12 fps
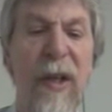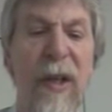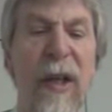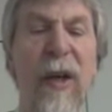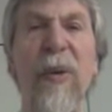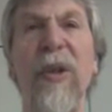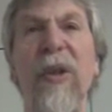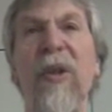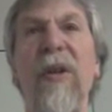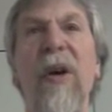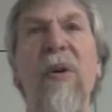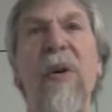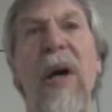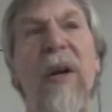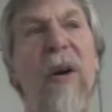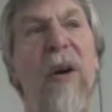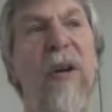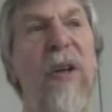We don't know how
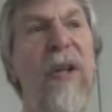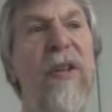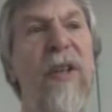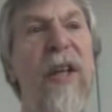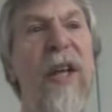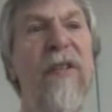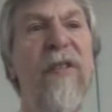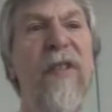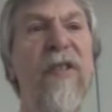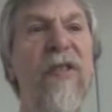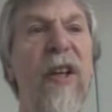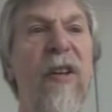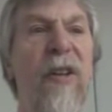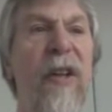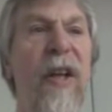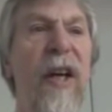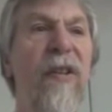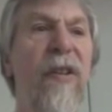long it takes in
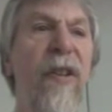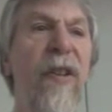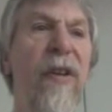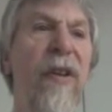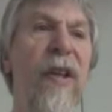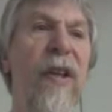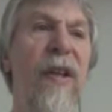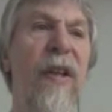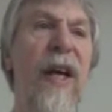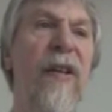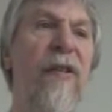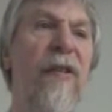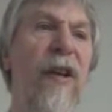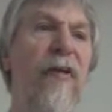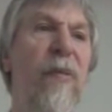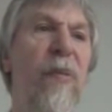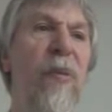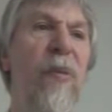general until the heads
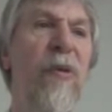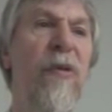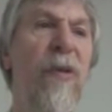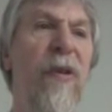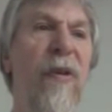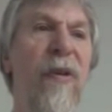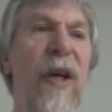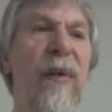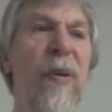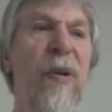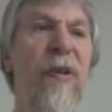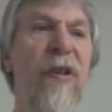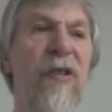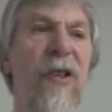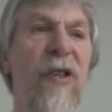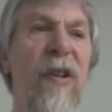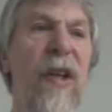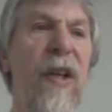have moved to the right
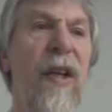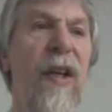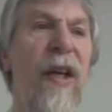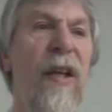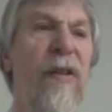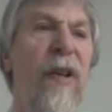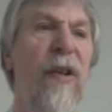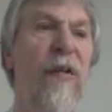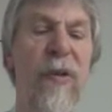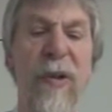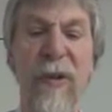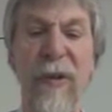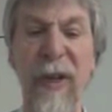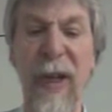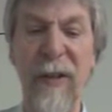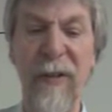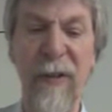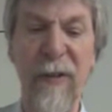position, and therefore the
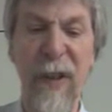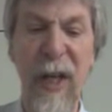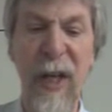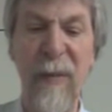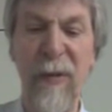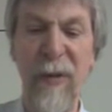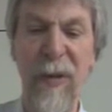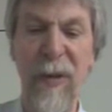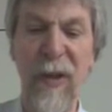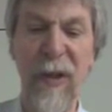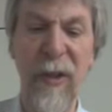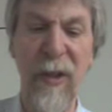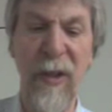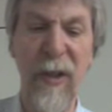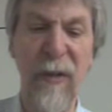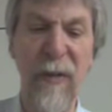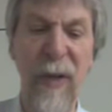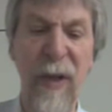access times are
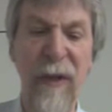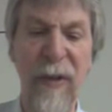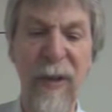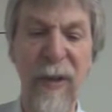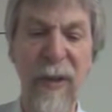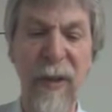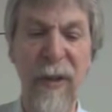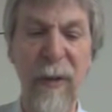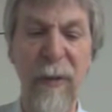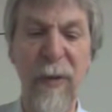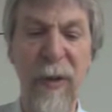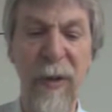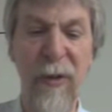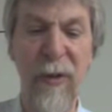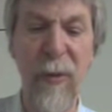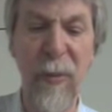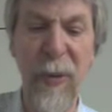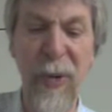rather difficult
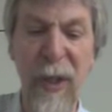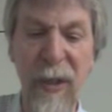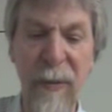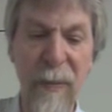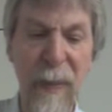to predict.